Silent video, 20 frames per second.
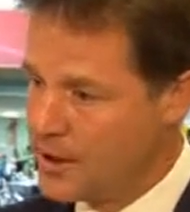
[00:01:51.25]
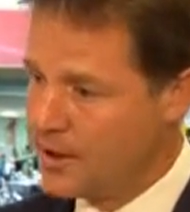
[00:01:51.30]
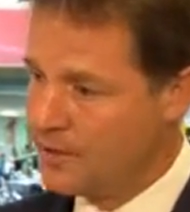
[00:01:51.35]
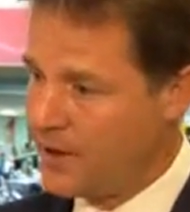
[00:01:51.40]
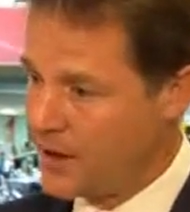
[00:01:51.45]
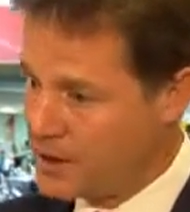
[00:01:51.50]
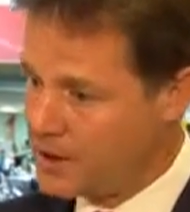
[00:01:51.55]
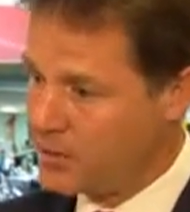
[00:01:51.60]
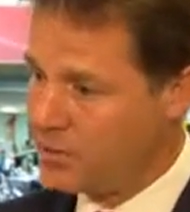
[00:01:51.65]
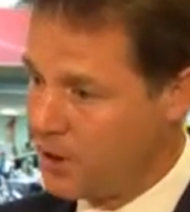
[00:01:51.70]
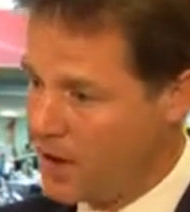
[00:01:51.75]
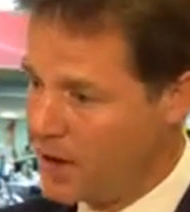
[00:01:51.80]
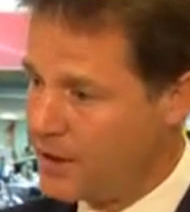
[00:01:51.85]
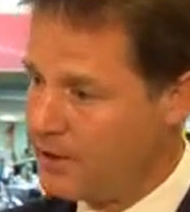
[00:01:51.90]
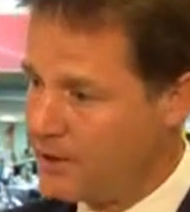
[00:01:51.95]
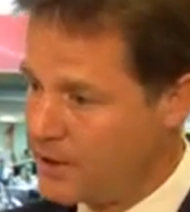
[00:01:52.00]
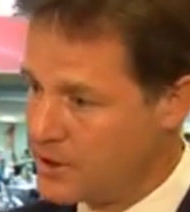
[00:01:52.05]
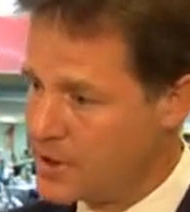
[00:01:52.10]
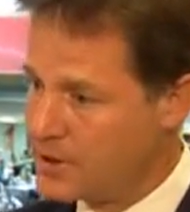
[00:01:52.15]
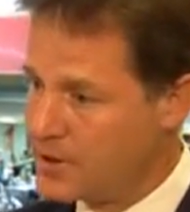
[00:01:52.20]
That is why
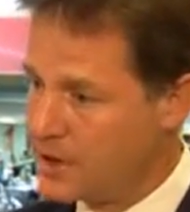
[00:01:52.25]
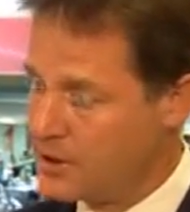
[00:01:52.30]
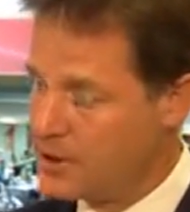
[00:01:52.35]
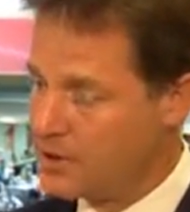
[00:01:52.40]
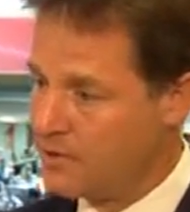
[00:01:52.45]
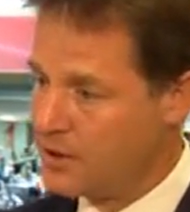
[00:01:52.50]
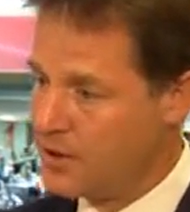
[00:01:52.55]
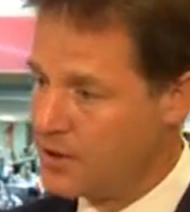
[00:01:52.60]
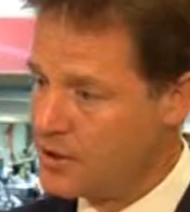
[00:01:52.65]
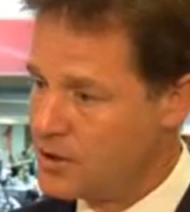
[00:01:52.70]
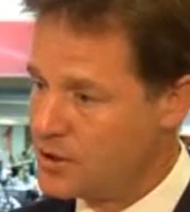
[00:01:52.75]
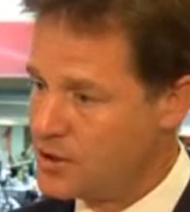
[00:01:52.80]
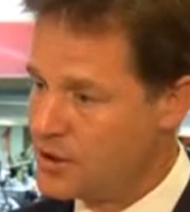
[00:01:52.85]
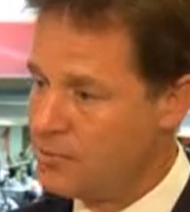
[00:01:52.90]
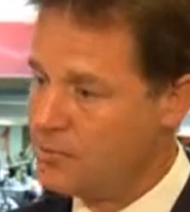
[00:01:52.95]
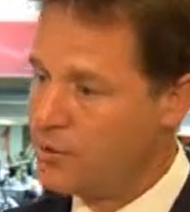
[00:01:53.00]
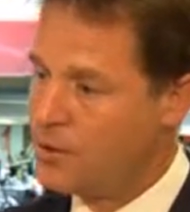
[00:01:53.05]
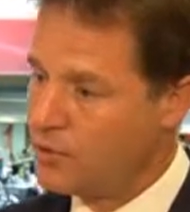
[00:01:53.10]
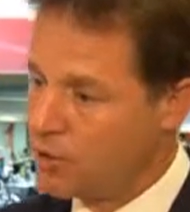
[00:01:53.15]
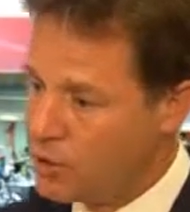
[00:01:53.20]
there is a sense of urgency.
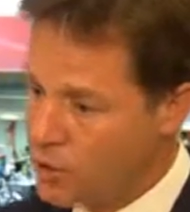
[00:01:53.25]
But of